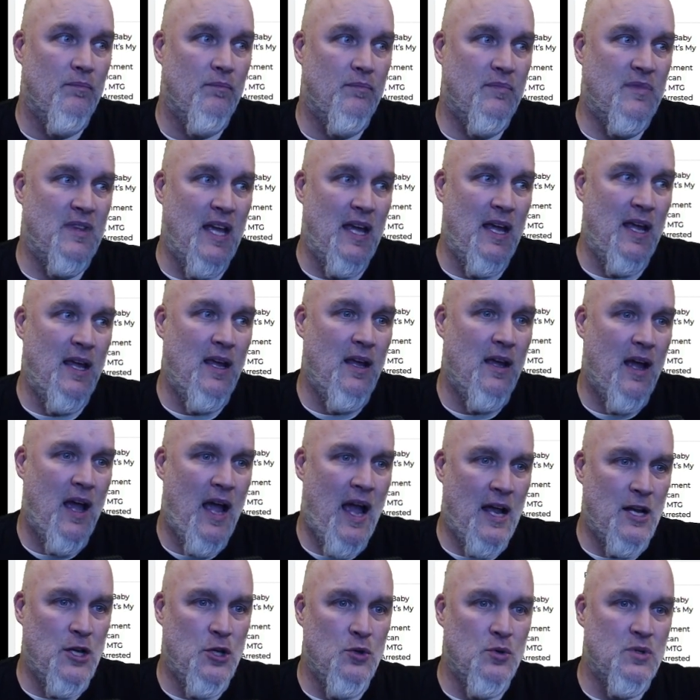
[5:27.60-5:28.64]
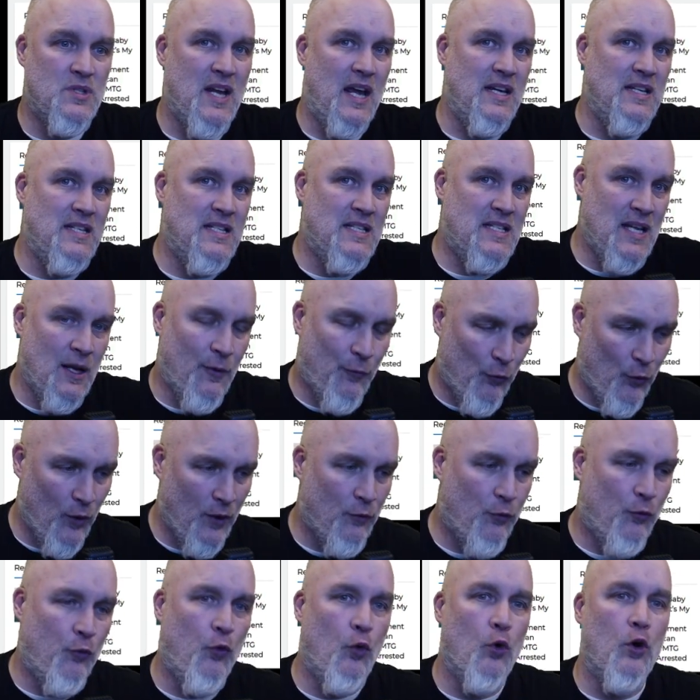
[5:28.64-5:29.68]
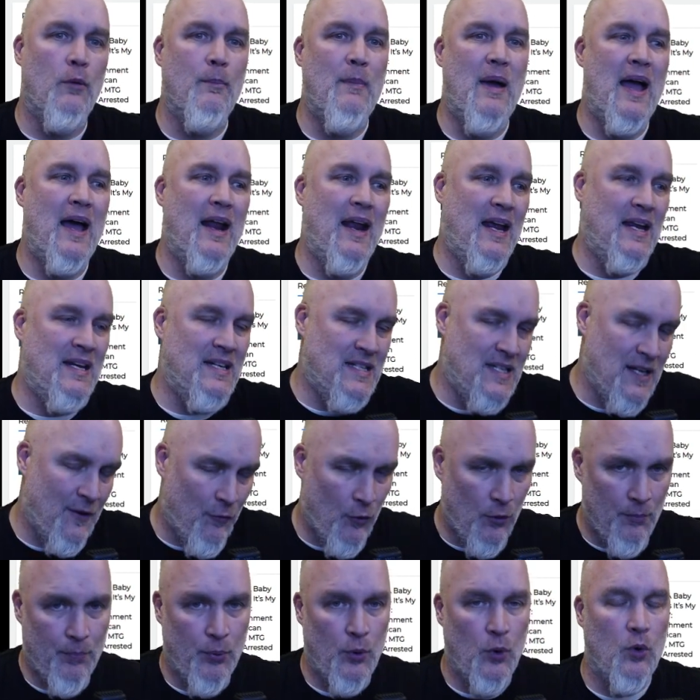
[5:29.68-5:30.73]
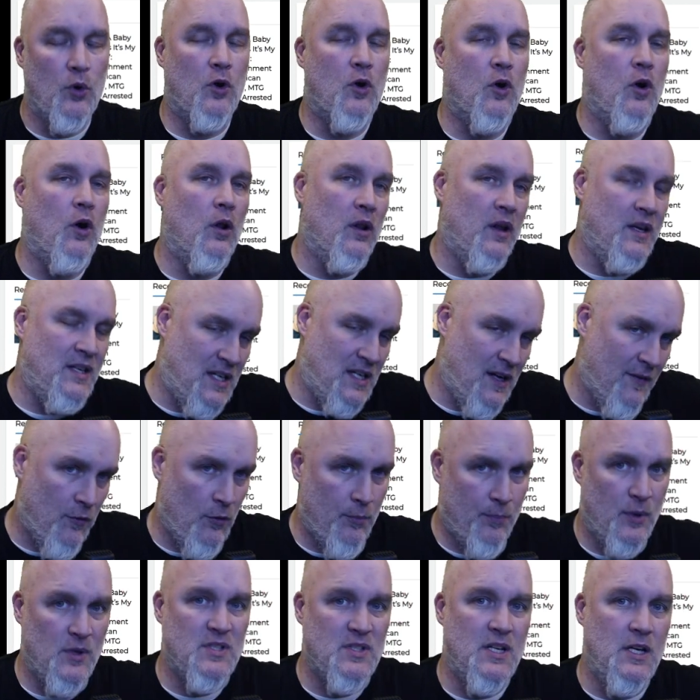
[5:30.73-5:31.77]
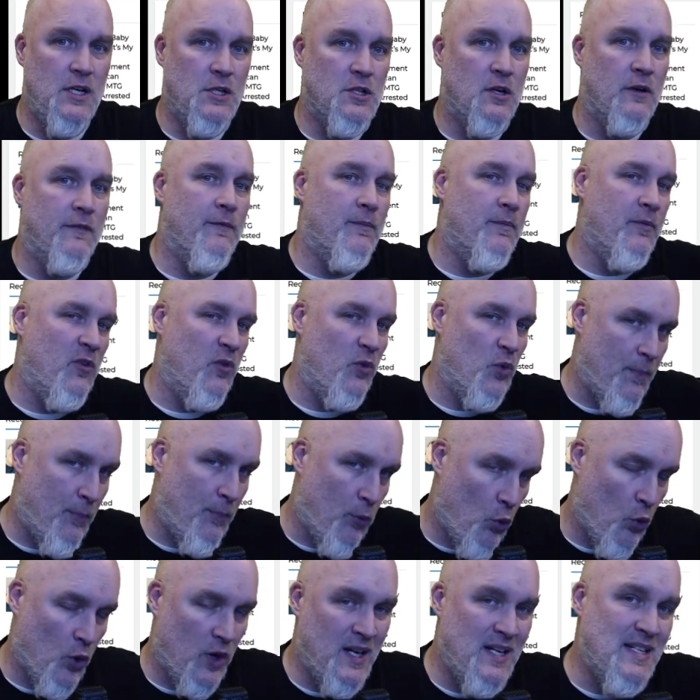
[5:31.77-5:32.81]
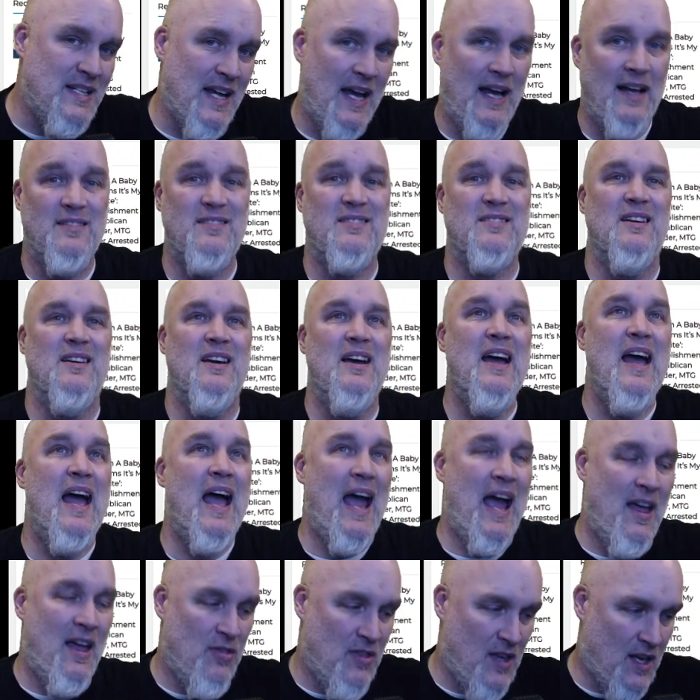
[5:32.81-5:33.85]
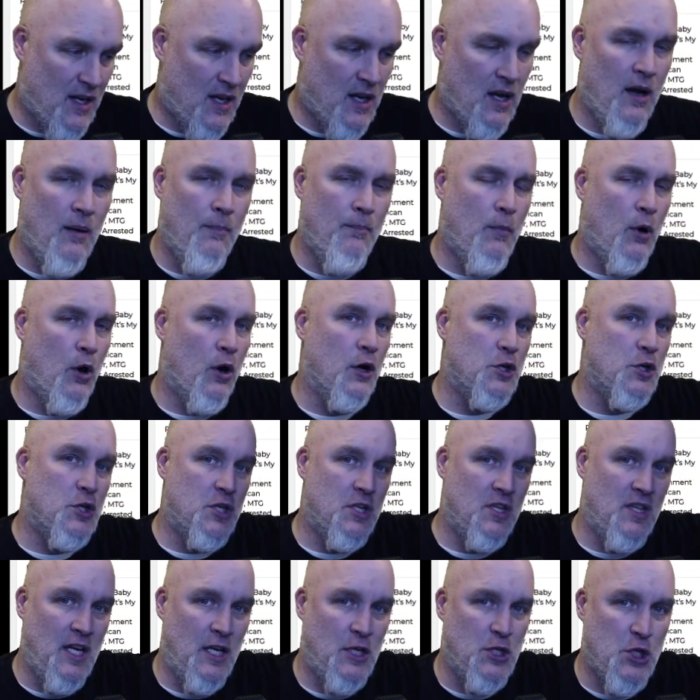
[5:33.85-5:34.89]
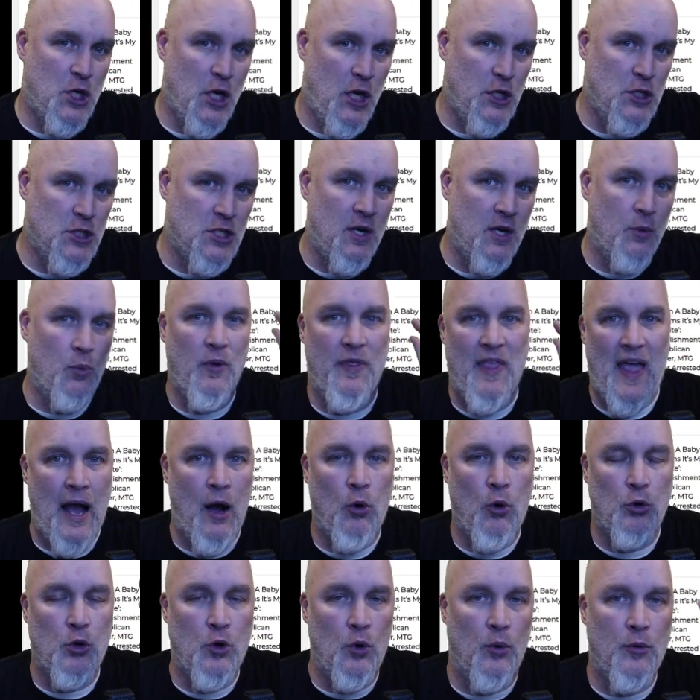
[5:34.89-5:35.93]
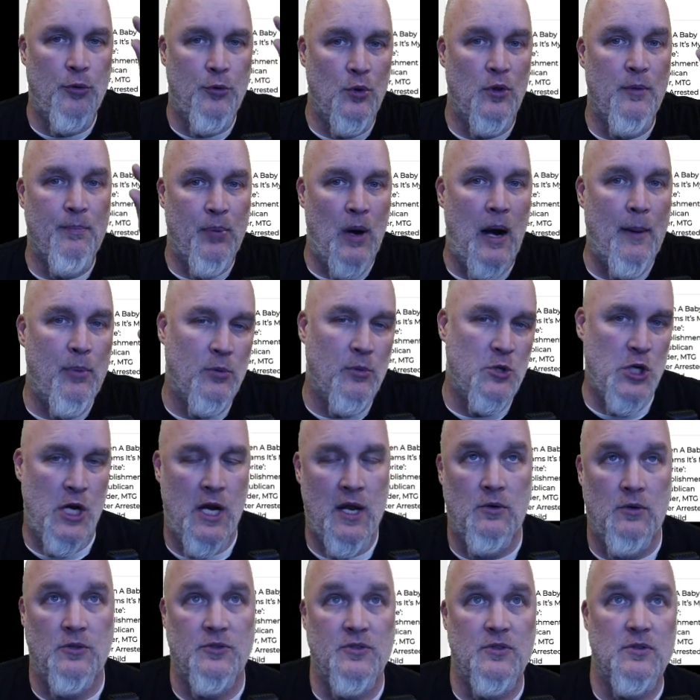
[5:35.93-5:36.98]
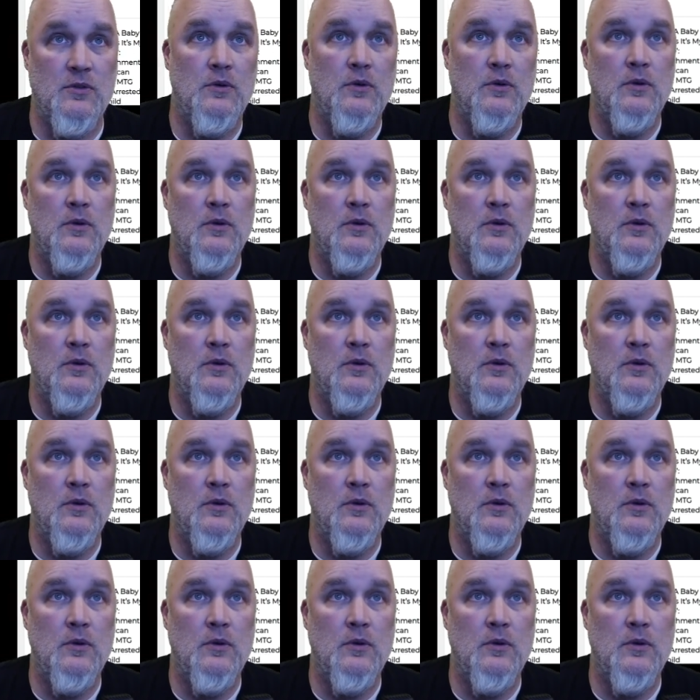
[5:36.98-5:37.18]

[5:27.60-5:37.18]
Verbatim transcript: they had used a different format, a different protocol, a different procedure for reporting deaths. And then come March, they changed it without going through the proper channels.